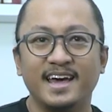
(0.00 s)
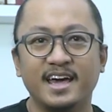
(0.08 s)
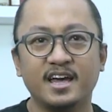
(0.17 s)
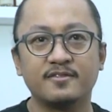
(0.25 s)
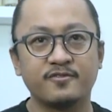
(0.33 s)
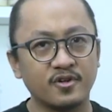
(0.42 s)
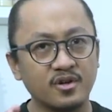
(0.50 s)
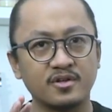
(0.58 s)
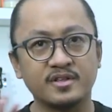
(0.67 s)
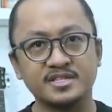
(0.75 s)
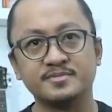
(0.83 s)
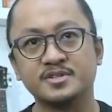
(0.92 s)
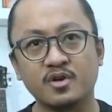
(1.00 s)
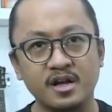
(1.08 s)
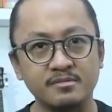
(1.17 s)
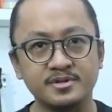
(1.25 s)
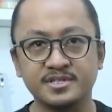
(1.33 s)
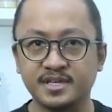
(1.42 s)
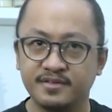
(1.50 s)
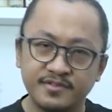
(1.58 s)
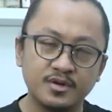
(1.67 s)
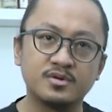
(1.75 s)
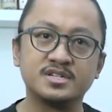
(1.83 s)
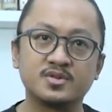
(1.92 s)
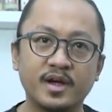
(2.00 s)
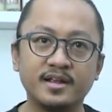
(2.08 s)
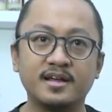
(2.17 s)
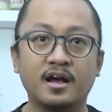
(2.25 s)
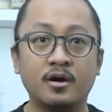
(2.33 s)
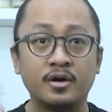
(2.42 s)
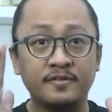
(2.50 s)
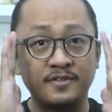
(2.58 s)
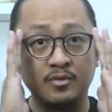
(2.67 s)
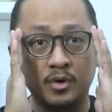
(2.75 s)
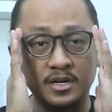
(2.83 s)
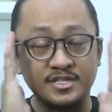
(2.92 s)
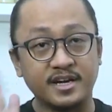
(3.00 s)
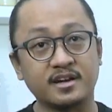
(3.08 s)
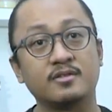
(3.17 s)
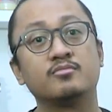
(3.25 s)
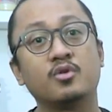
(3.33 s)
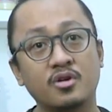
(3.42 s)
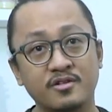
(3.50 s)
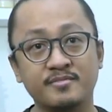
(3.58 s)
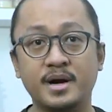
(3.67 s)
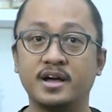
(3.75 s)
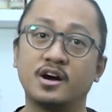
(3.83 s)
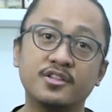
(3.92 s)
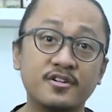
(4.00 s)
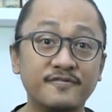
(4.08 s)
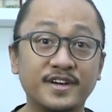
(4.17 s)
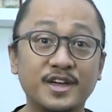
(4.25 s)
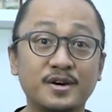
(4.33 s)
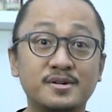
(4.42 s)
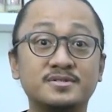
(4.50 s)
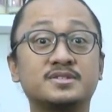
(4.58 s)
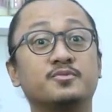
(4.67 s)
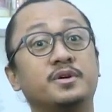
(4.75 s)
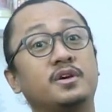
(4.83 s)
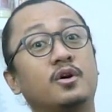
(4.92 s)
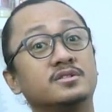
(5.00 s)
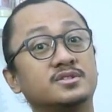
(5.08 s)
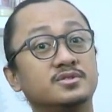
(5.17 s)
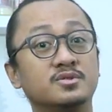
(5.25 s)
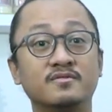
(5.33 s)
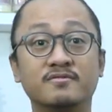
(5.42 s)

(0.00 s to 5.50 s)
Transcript: And for the subscribers and viewers right now, if you want to check out more of my other videos, we also do